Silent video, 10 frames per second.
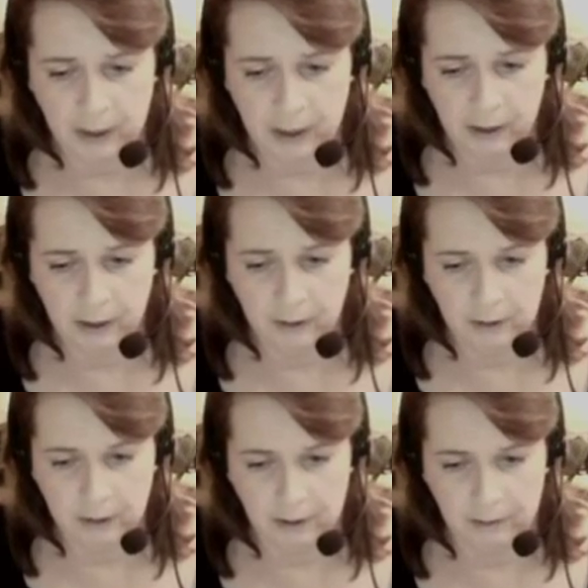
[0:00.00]

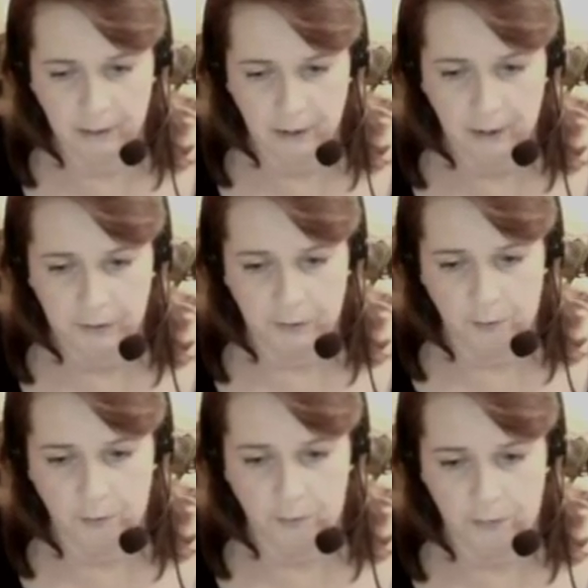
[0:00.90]
And
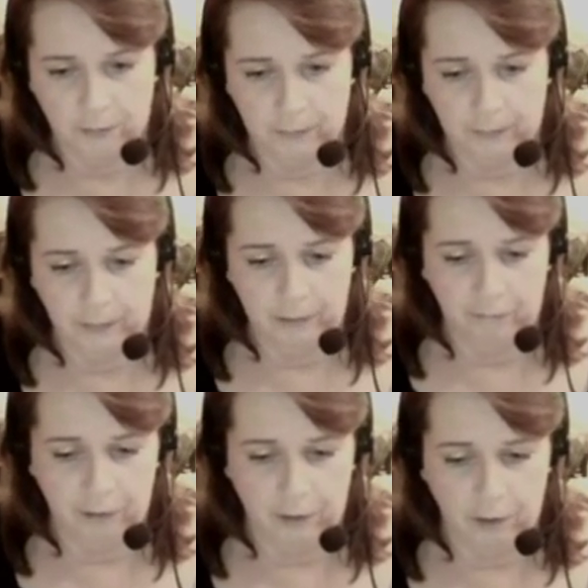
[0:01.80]
so
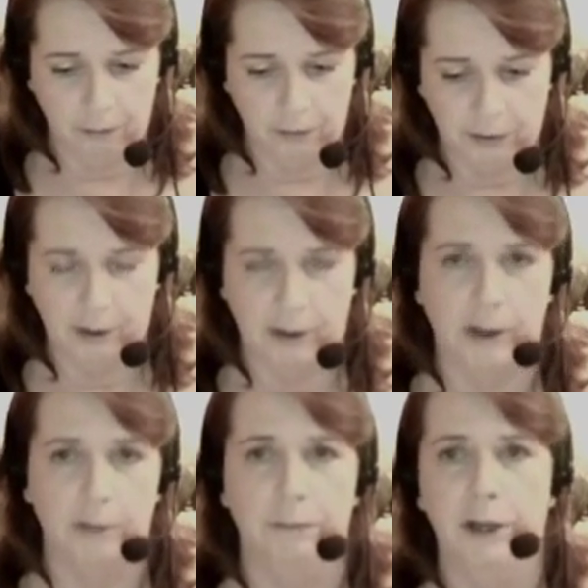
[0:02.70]
even though there's a lot of
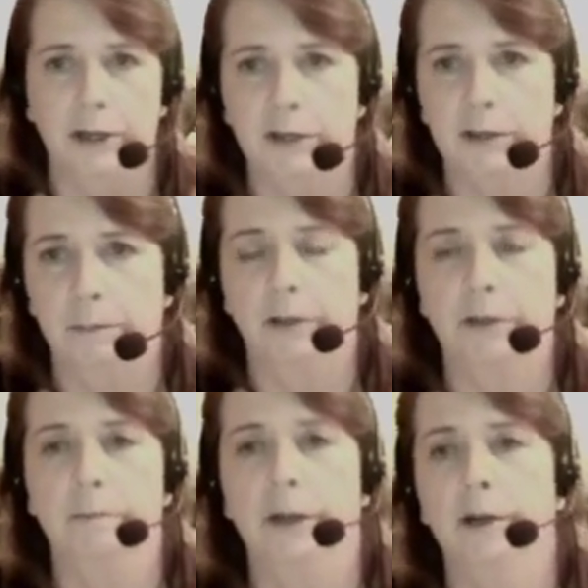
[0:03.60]
complaints
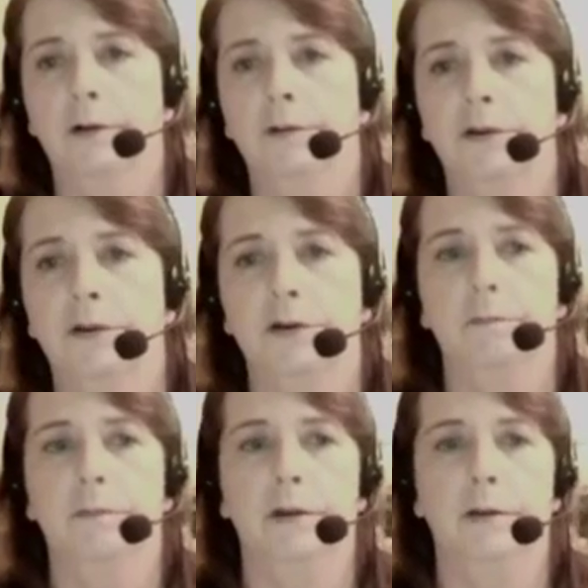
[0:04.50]
about the medical
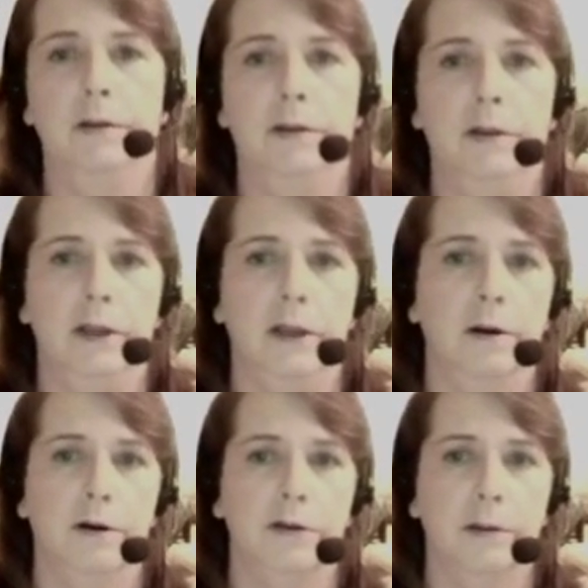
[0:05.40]
system,
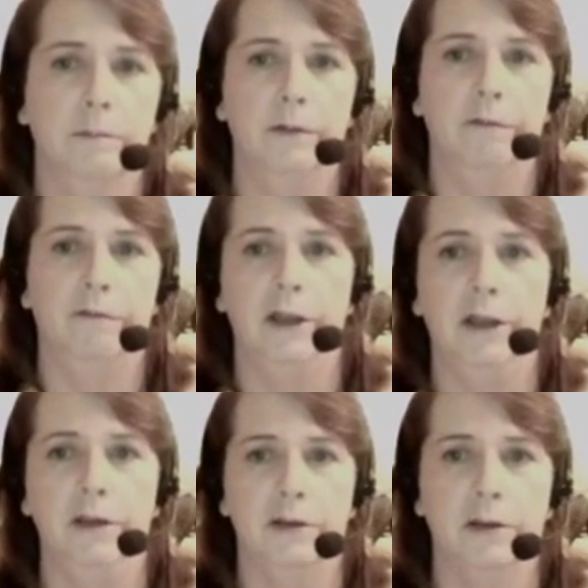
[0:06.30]
there are some of
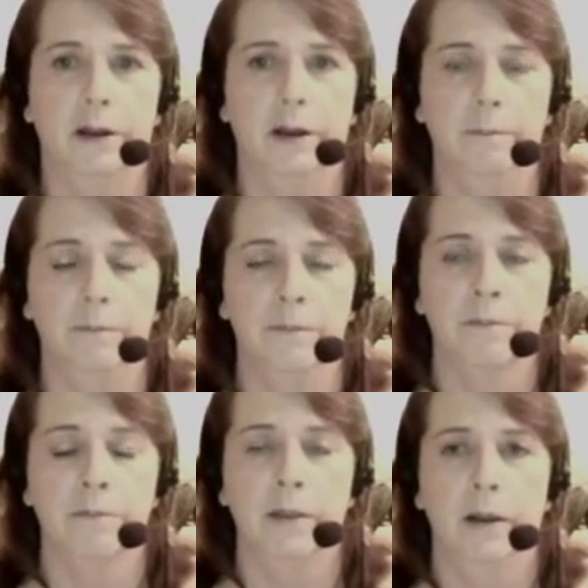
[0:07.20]
these
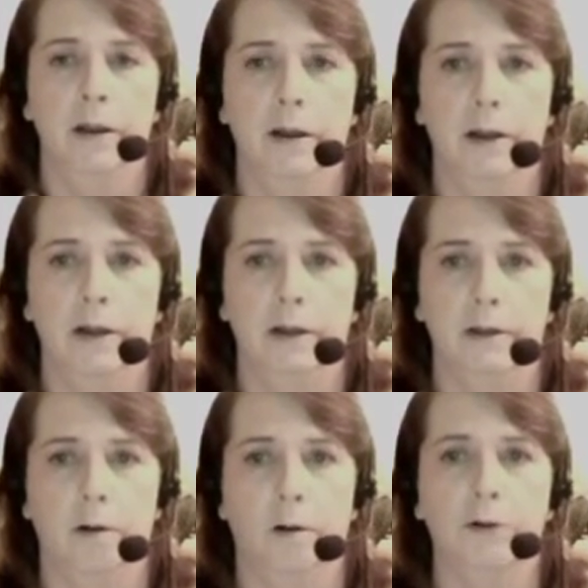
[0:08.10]

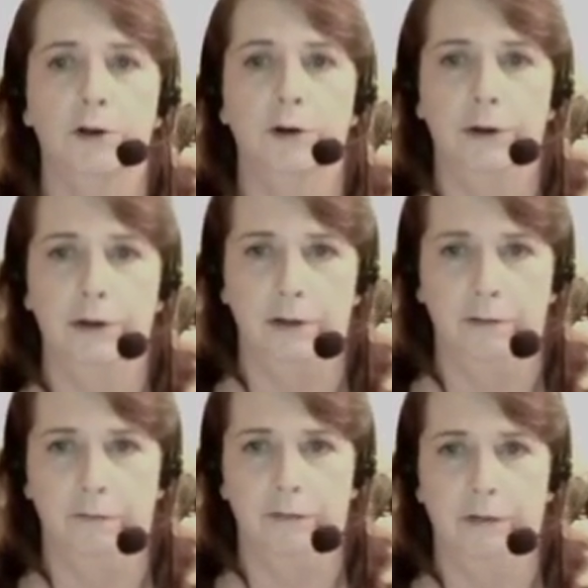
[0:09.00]

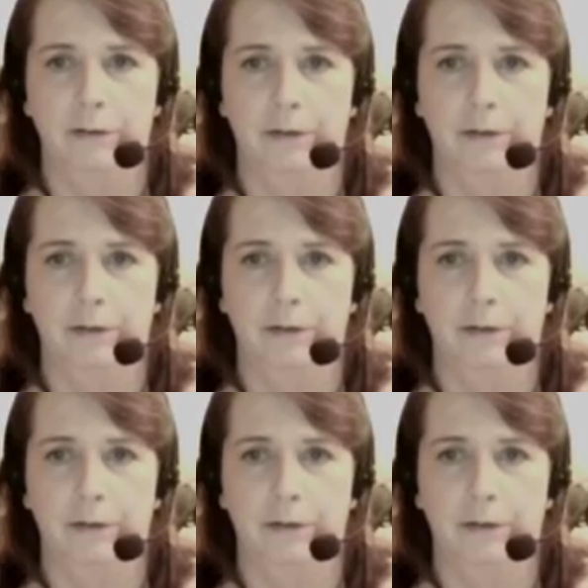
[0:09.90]
alternative